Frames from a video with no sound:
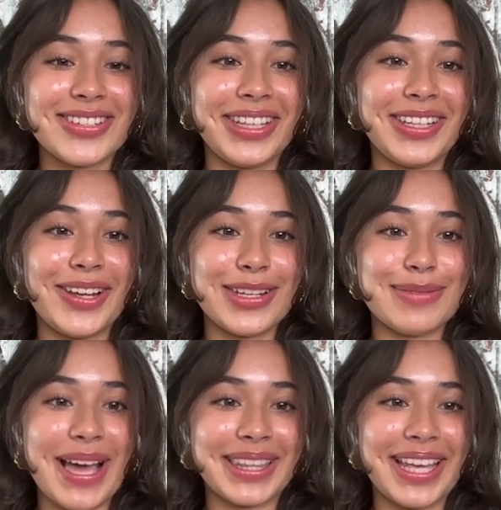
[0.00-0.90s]
always really nervous
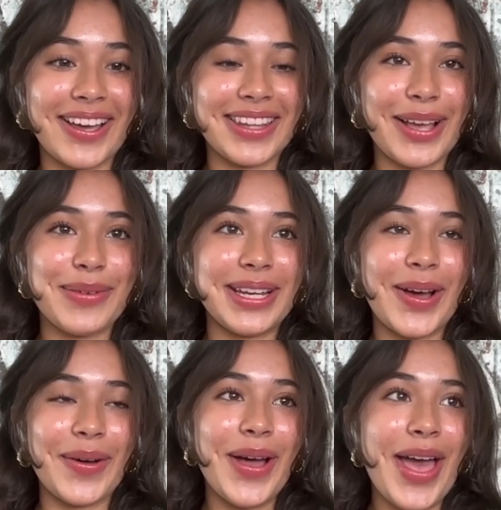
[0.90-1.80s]
back there, and like we
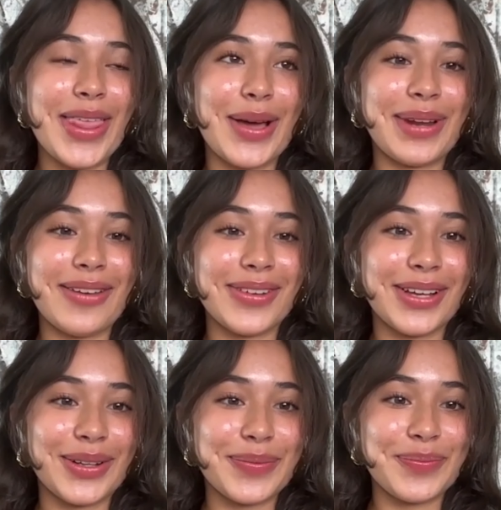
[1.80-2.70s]
know that
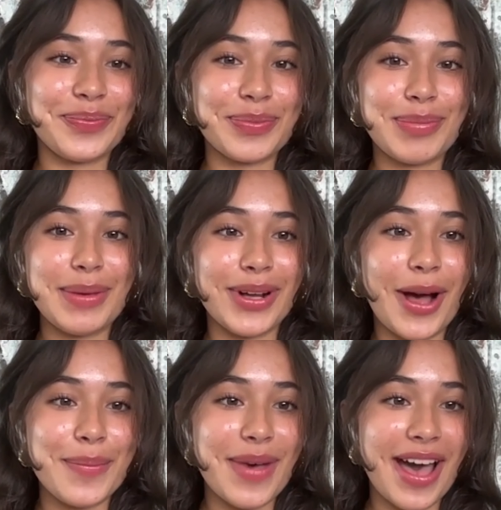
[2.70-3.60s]
whenever people
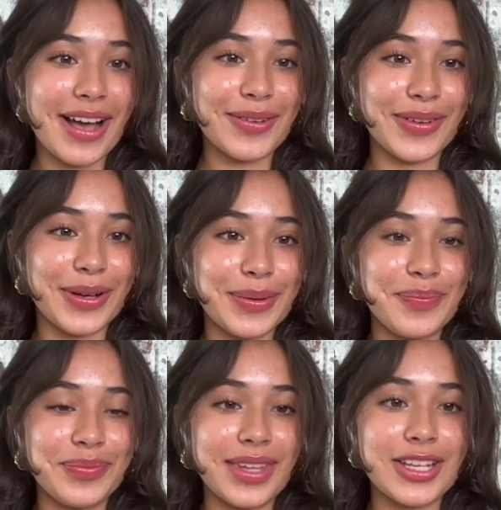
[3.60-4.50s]
come back
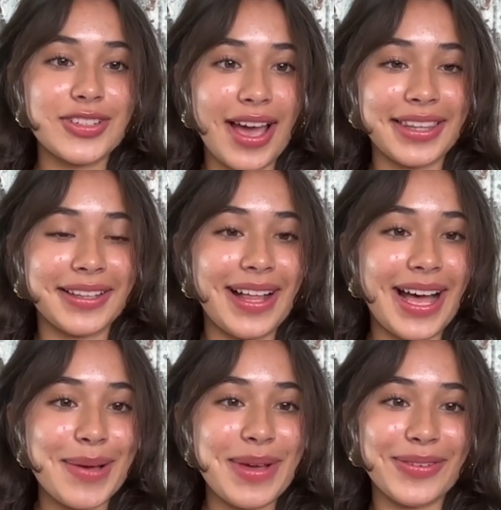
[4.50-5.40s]
from trying the
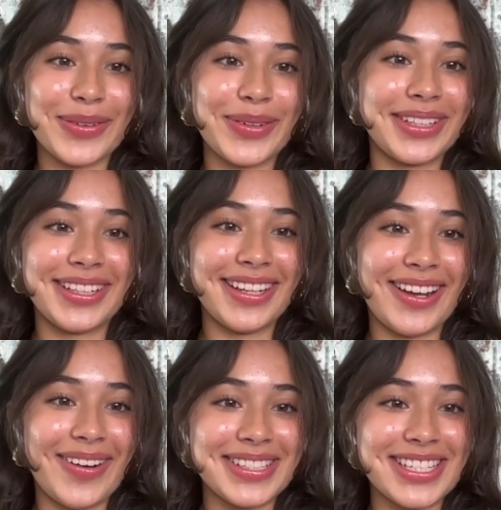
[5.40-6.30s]
climb, everyone
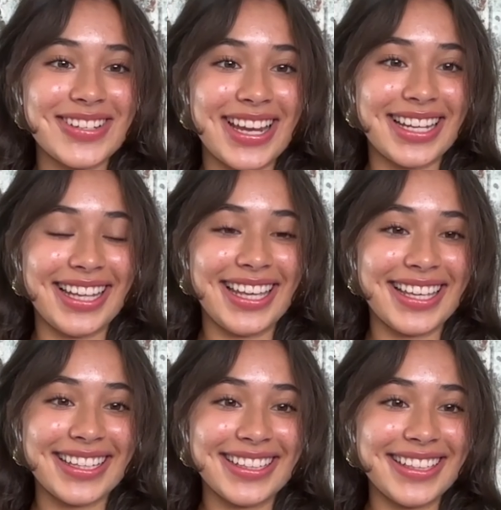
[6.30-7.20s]
always just trying to
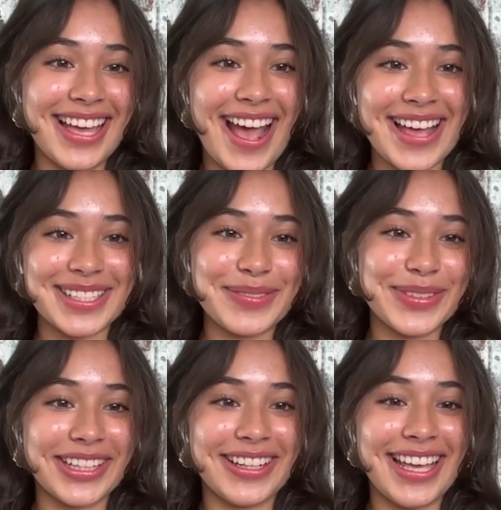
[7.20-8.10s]
like ask them for
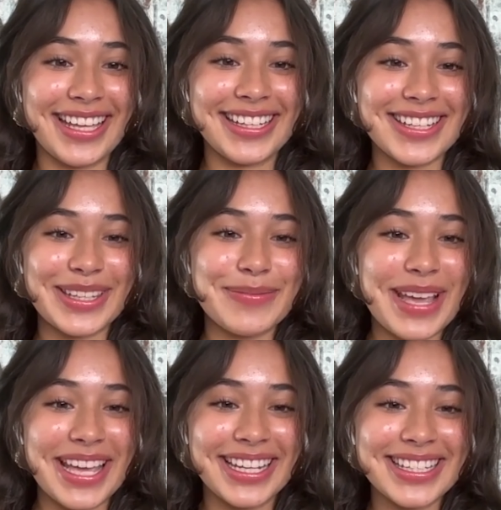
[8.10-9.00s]
mm-hmm. little hints on the
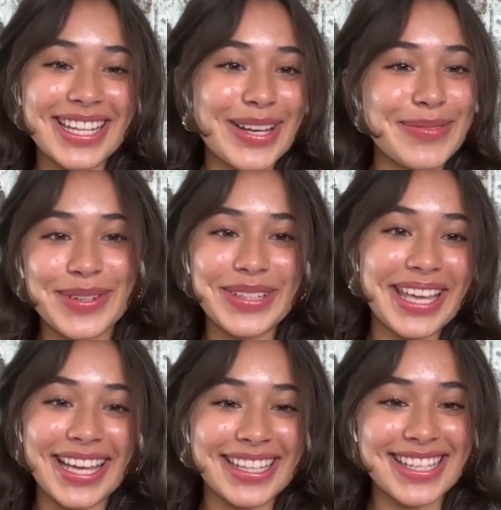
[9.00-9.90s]
beta and stuff, but we
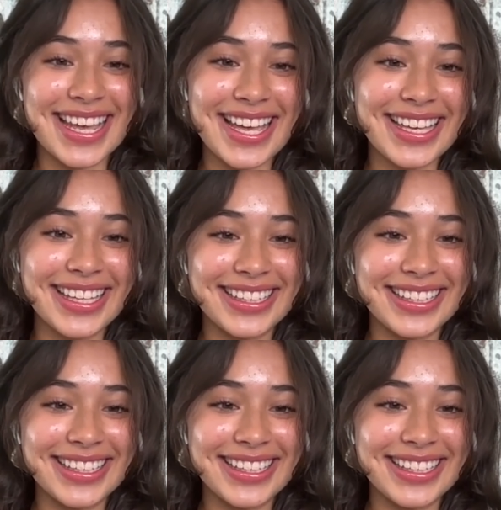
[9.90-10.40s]
can't say.